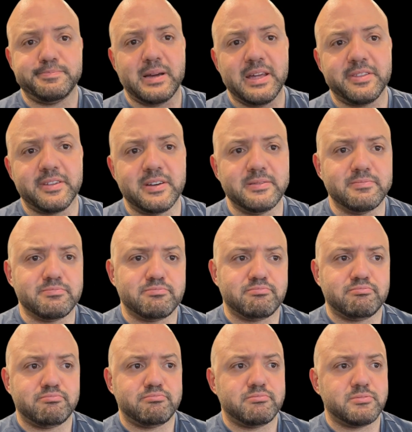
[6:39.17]
Python
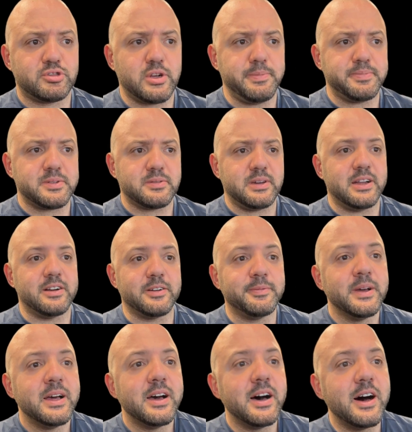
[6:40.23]
script. I don't
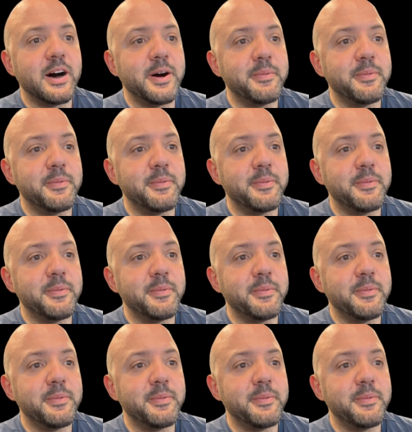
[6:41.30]
know.